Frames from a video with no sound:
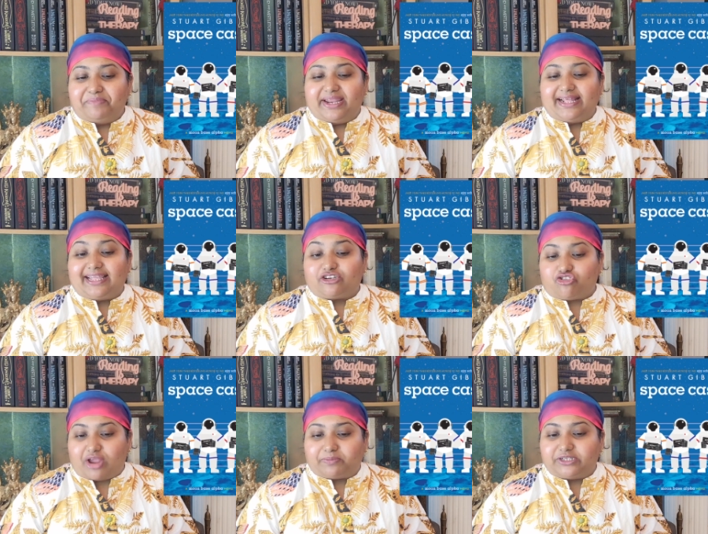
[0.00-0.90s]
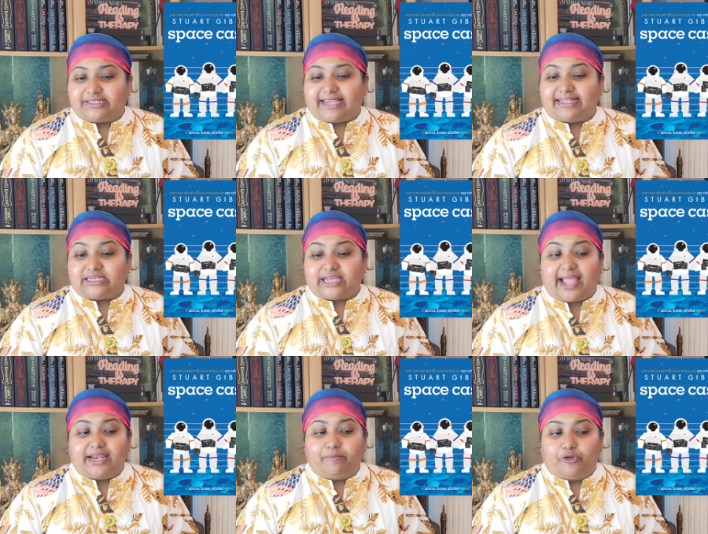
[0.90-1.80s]
meaning they're trapped inside the
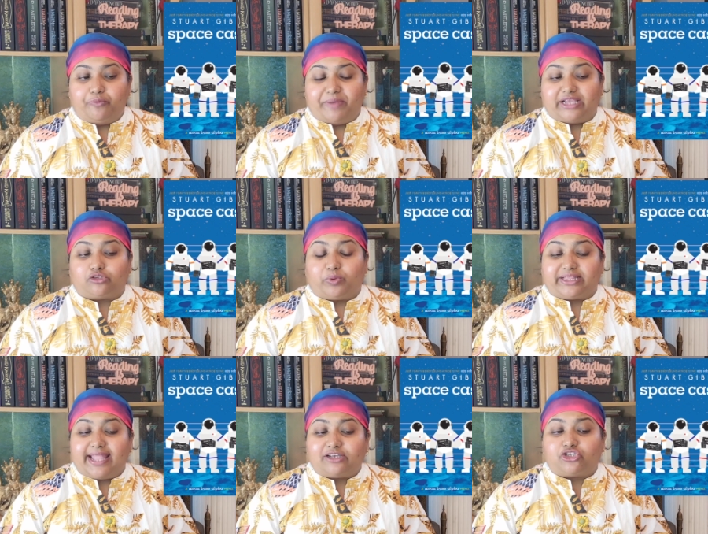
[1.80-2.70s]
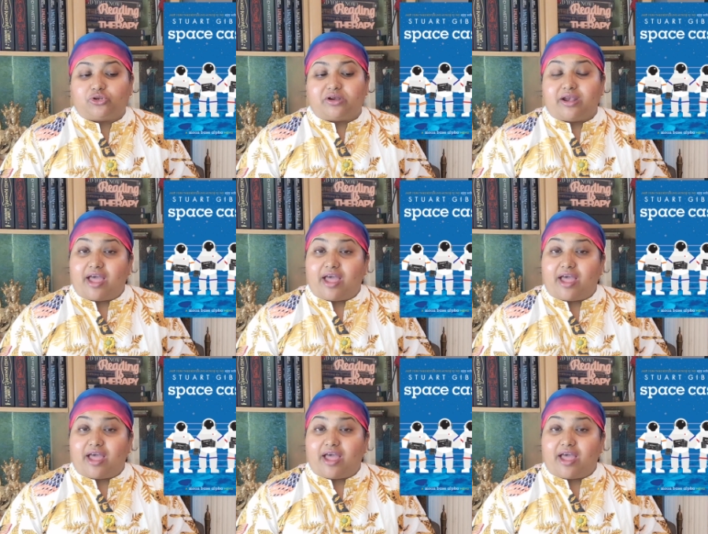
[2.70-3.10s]
tiny moon base with next to